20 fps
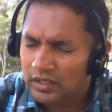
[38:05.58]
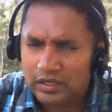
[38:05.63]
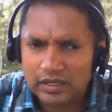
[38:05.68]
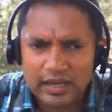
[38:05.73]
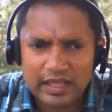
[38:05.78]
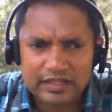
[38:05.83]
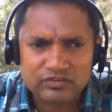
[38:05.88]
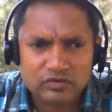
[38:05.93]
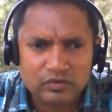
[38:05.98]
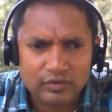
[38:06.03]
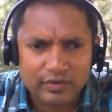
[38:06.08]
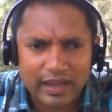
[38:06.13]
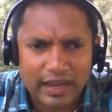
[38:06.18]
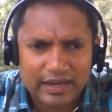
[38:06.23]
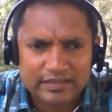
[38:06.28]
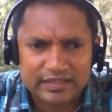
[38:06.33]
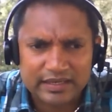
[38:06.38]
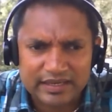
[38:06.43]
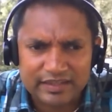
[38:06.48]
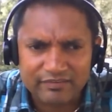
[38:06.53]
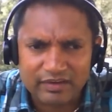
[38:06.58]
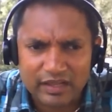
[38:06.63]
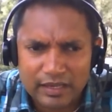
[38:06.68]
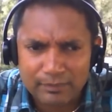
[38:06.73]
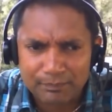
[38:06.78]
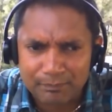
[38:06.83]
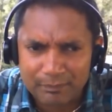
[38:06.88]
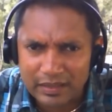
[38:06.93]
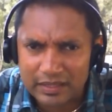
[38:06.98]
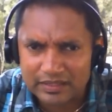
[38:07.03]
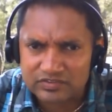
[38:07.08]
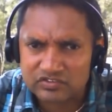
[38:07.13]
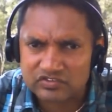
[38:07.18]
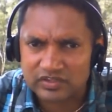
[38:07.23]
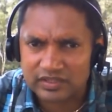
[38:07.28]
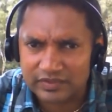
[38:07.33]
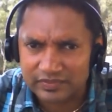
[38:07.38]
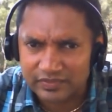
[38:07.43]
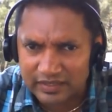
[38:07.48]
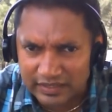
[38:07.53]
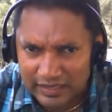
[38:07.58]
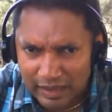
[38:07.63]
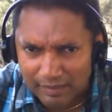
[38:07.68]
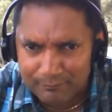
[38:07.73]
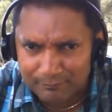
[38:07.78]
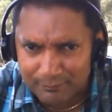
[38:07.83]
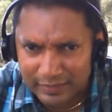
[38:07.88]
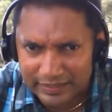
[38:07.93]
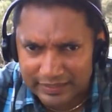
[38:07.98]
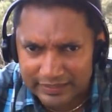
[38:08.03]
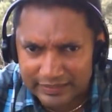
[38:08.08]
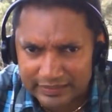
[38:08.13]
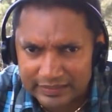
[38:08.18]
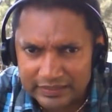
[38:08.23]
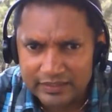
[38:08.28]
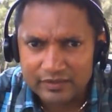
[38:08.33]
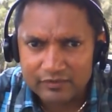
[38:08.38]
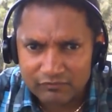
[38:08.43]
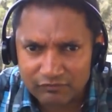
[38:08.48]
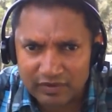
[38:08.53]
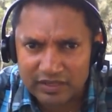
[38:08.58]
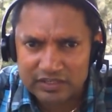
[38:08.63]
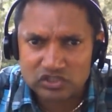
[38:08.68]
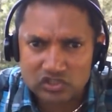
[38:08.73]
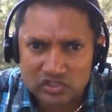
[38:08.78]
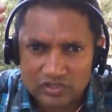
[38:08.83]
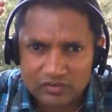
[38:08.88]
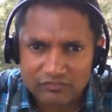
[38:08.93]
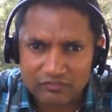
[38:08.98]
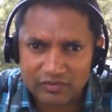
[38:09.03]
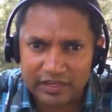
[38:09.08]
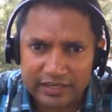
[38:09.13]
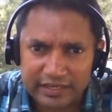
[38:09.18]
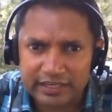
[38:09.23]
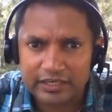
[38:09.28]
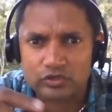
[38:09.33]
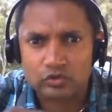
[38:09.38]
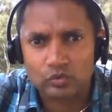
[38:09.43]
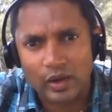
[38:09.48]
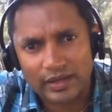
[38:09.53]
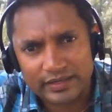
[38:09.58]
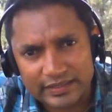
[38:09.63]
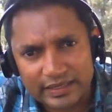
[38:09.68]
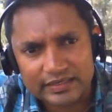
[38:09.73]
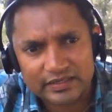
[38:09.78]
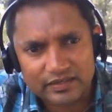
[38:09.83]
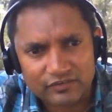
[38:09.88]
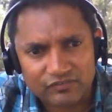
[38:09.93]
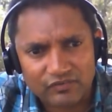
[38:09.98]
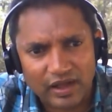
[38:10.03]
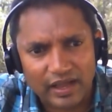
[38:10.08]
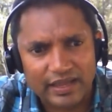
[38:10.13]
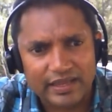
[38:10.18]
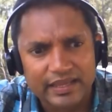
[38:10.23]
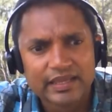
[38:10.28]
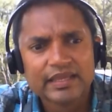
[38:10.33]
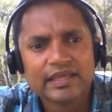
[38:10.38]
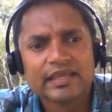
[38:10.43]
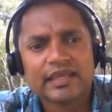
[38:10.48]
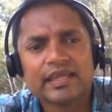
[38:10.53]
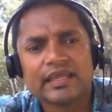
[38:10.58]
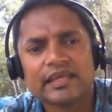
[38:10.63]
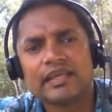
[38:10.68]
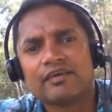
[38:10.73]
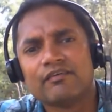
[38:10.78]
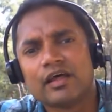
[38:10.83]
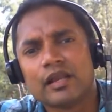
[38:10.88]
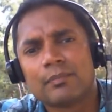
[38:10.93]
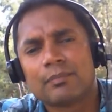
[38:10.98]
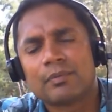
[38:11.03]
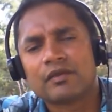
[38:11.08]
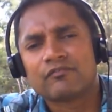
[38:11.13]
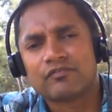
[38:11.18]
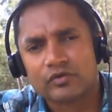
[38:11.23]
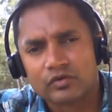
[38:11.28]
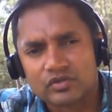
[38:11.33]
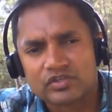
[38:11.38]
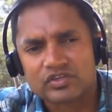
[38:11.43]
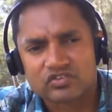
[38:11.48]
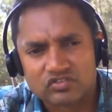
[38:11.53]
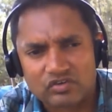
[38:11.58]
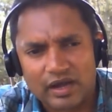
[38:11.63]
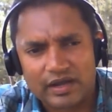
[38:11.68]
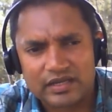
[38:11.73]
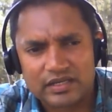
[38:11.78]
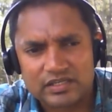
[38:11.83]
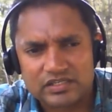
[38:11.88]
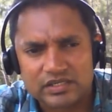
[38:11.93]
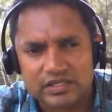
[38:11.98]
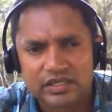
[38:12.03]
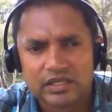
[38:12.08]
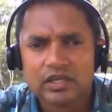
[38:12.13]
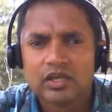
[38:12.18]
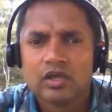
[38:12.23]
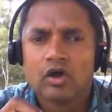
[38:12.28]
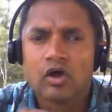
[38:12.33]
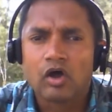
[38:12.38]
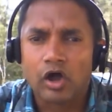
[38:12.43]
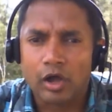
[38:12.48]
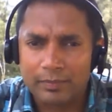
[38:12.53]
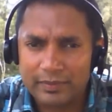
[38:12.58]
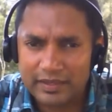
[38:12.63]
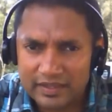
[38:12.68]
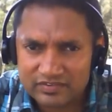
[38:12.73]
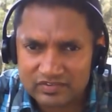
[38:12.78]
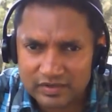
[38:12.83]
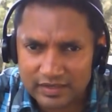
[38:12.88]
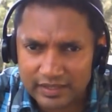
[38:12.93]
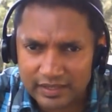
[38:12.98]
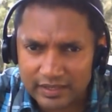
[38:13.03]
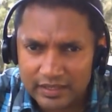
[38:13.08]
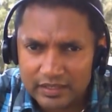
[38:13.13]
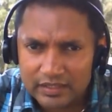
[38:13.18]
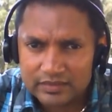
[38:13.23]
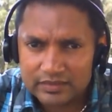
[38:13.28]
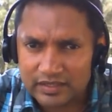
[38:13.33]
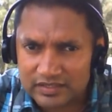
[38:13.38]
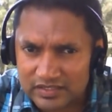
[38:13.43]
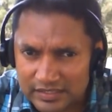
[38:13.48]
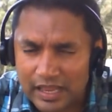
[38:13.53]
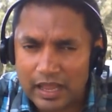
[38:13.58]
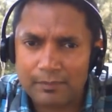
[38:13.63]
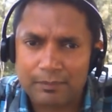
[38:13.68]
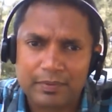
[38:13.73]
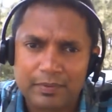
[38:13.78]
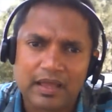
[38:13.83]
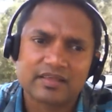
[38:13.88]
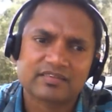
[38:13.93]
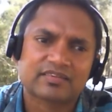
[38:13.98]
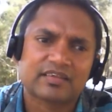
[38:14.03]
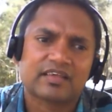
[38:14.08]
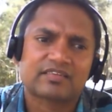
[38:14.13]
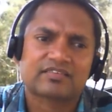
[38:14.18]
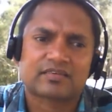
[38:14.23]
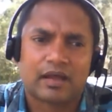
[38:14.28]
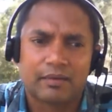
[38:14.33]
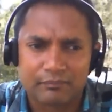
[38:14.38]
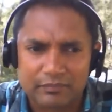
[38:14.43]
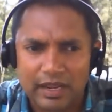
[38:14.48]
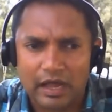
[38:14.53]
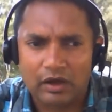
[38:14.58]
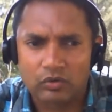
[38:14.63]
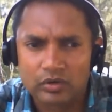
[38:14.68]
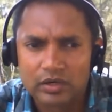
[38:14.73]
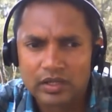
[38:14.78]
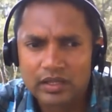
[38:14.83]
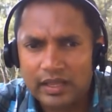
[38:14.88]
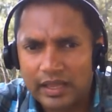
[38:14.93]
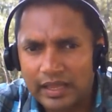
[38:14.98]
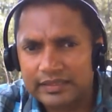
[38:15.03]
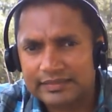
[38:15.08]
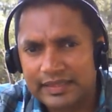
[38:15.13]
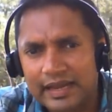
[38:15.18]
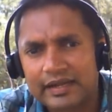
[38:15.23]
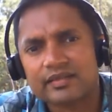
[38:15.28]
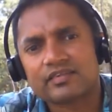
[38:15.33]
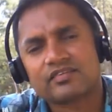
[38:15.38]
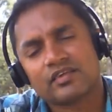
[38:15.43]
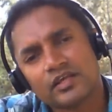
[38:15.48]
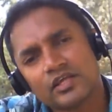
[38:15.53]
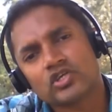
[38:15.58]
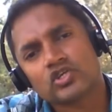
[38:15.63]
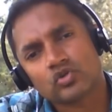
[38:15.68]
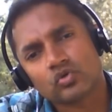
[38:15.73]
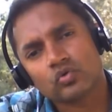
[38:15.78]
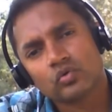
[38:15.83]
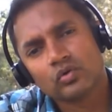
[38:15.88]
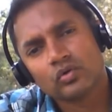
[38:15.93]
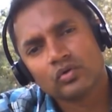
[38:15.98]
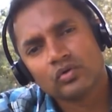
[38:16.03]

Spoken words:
Let's look at the developments in the company which we need to identify in developing future strategy. Obviously, the share price has come down and that is an issue.